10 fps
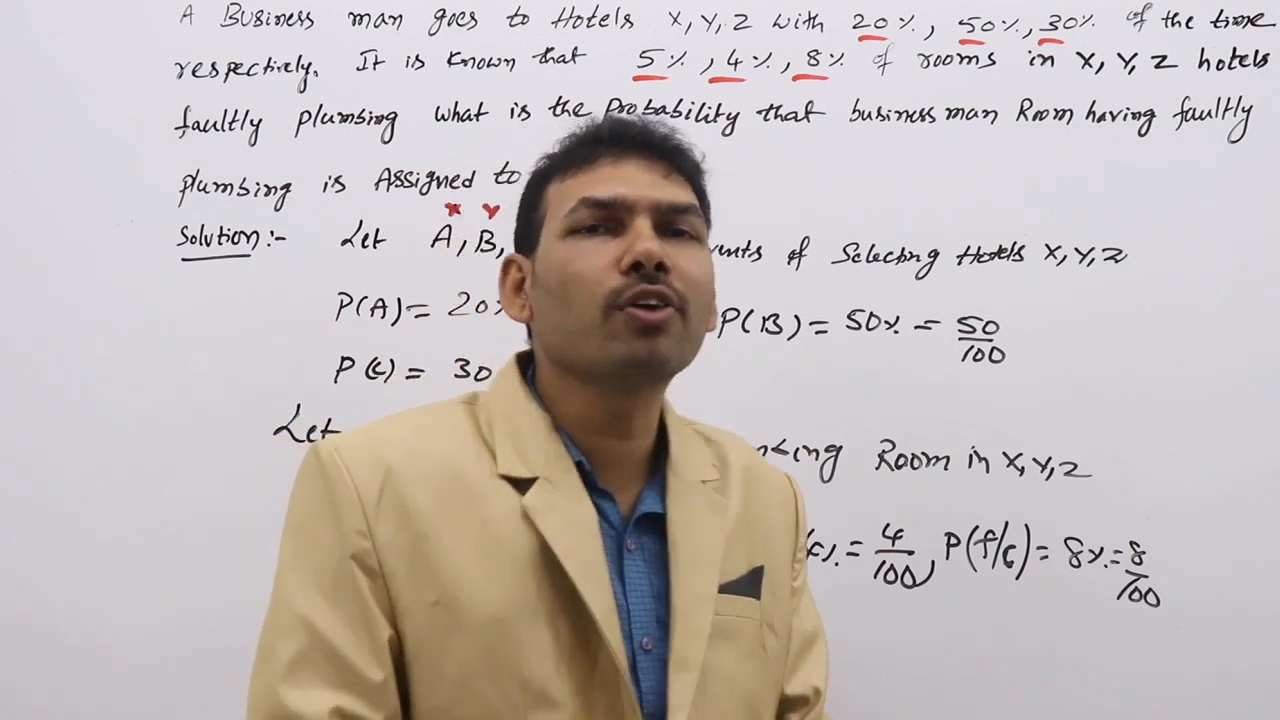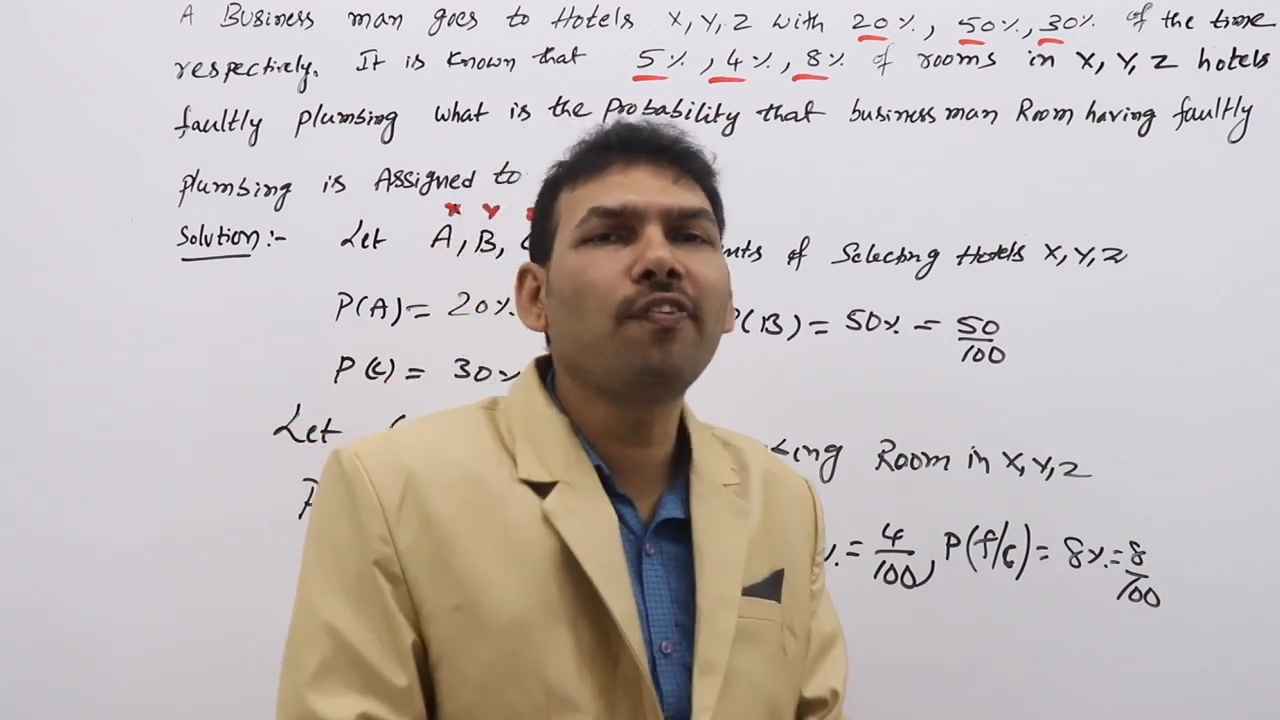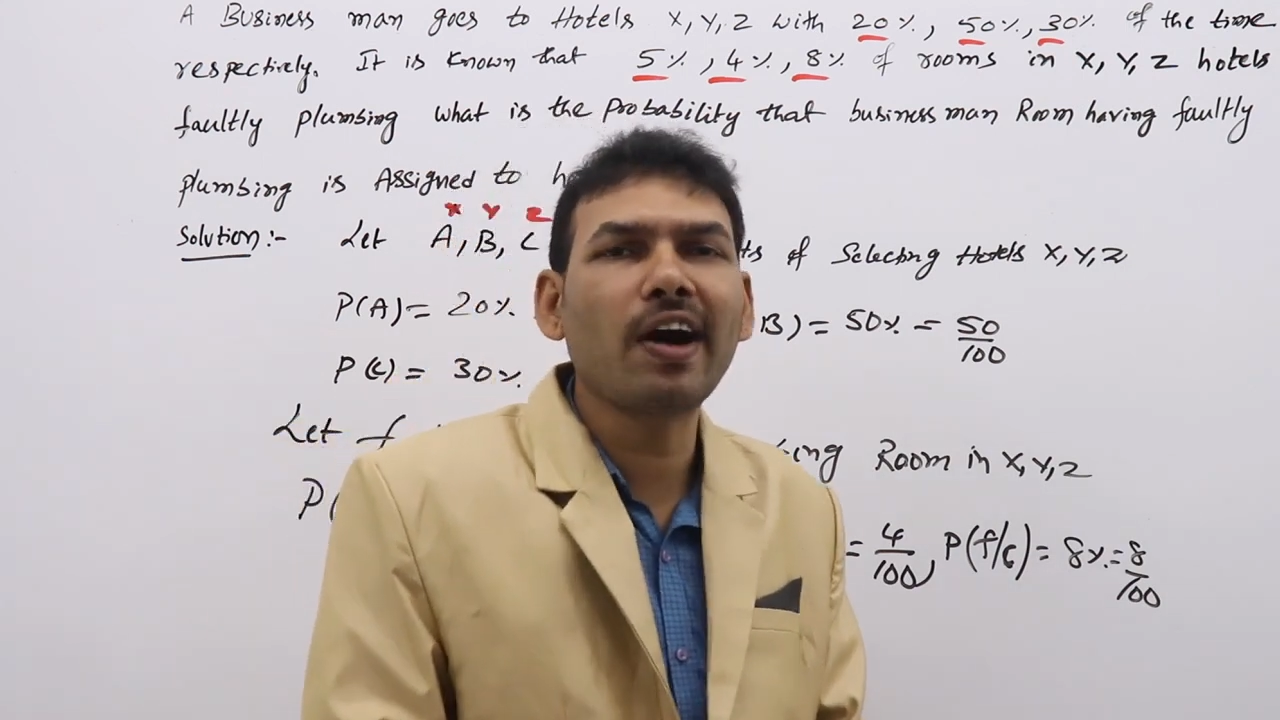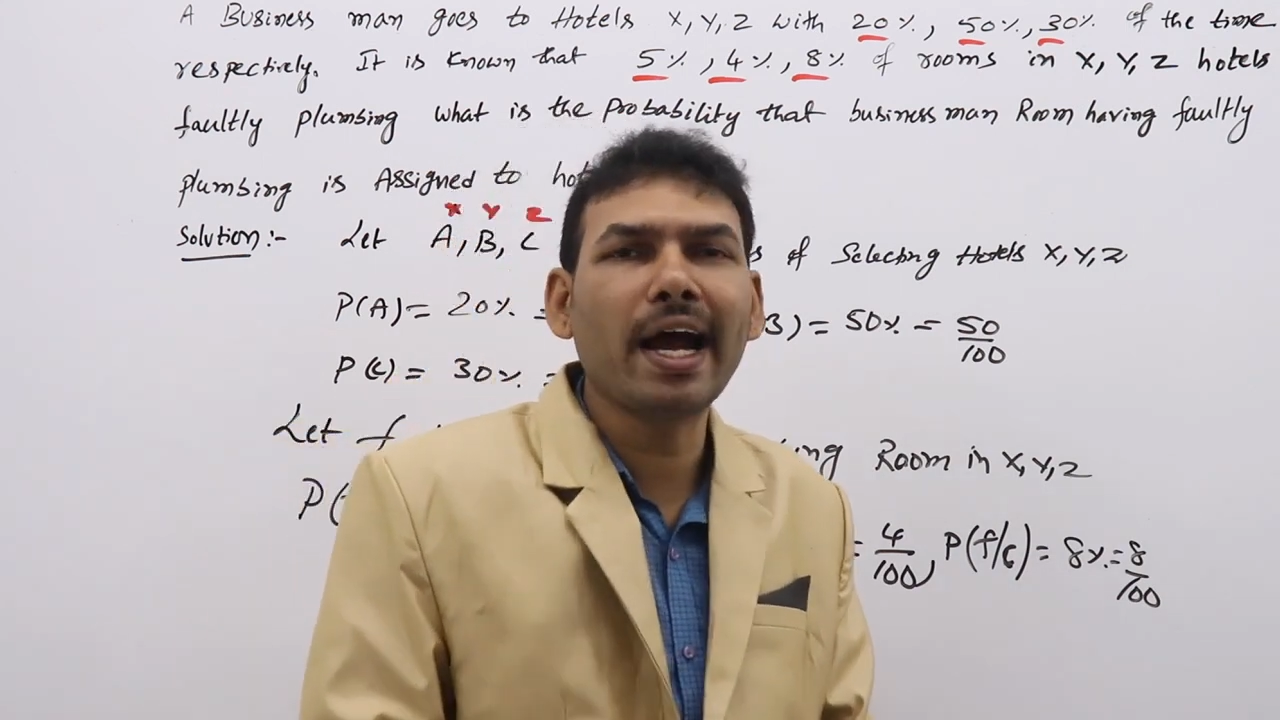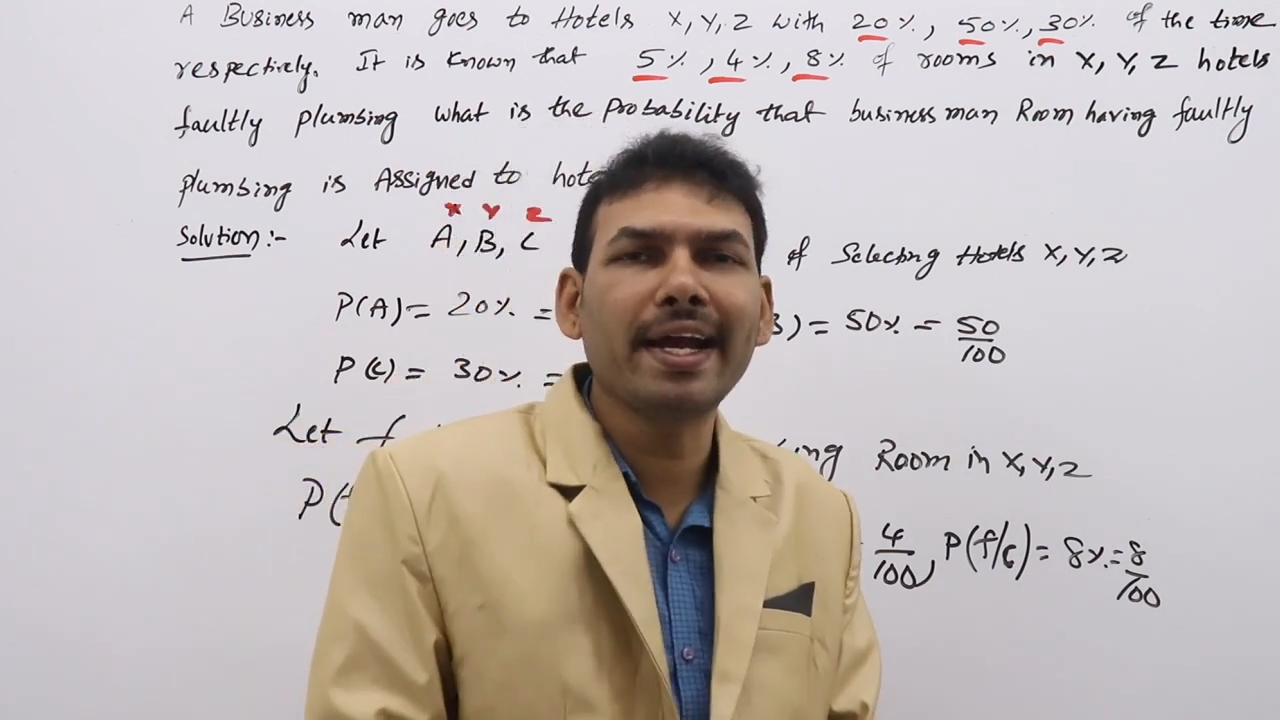
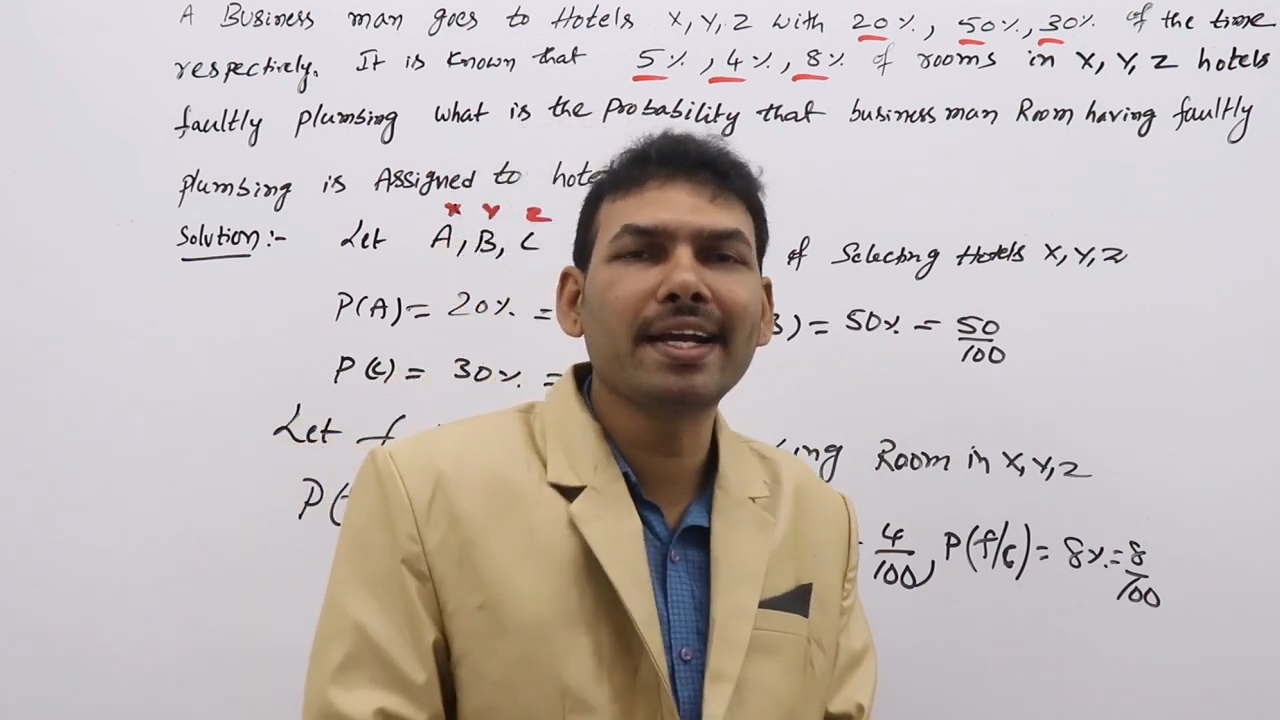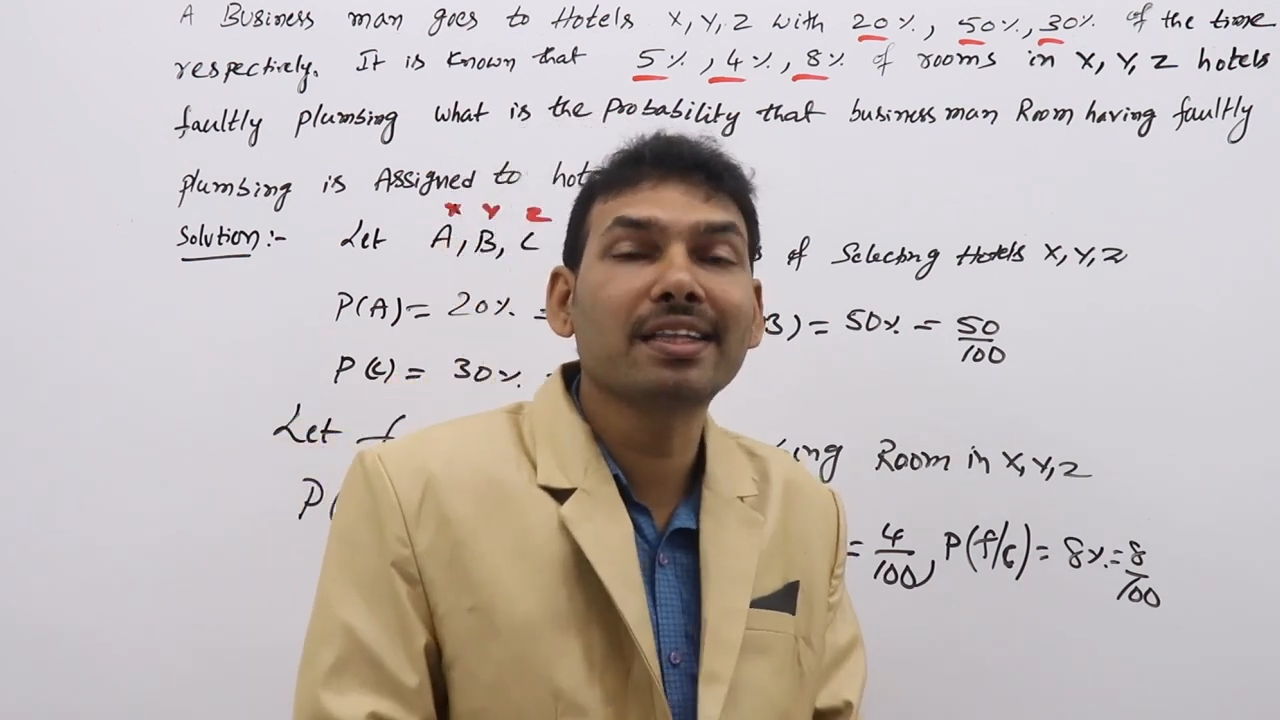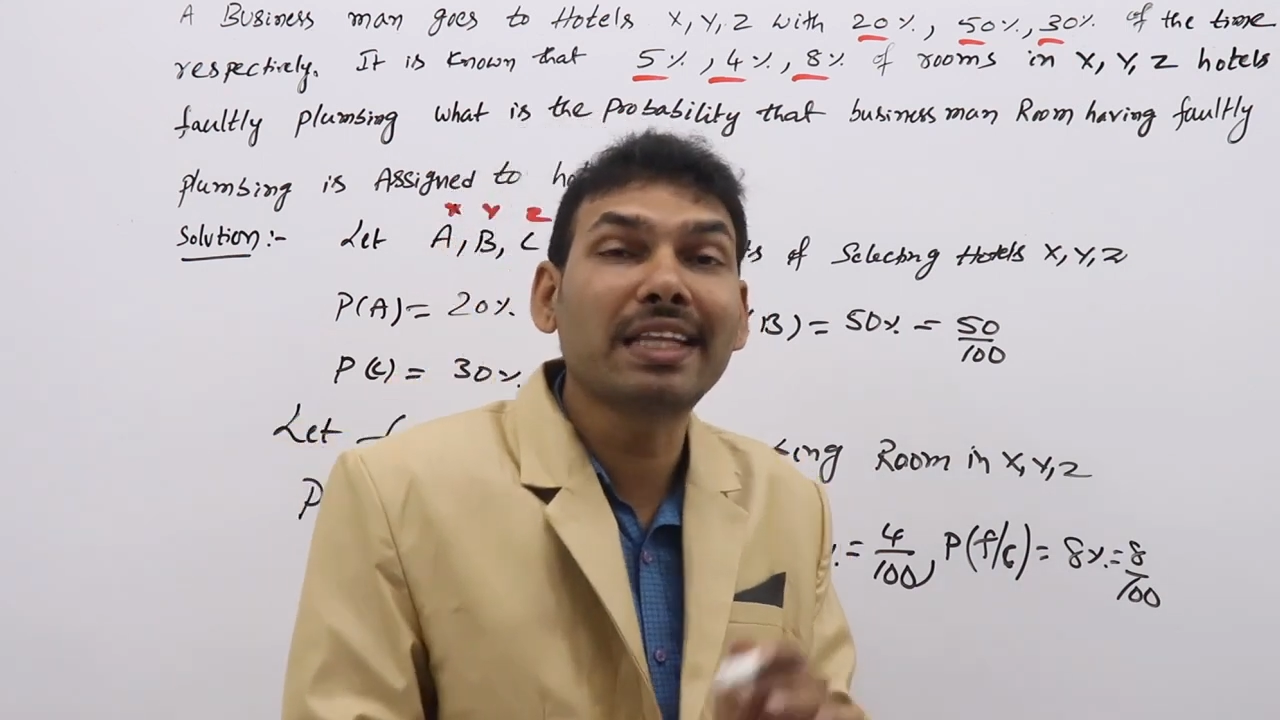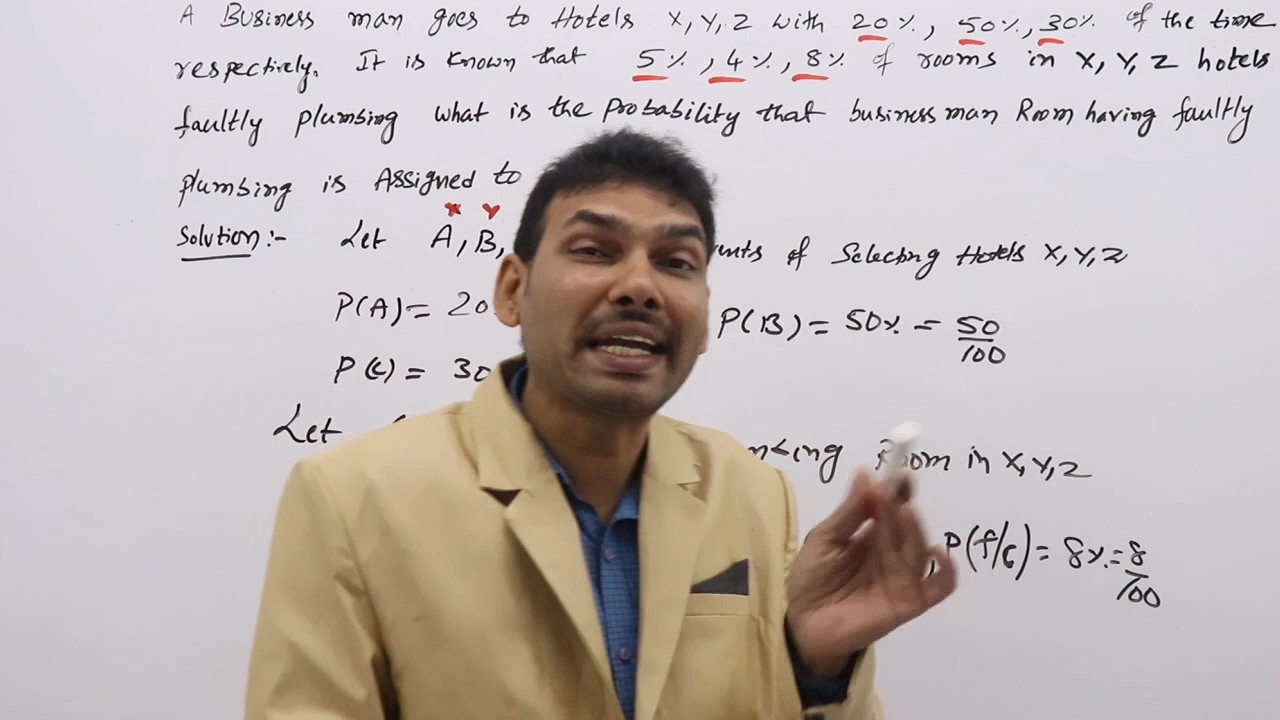find that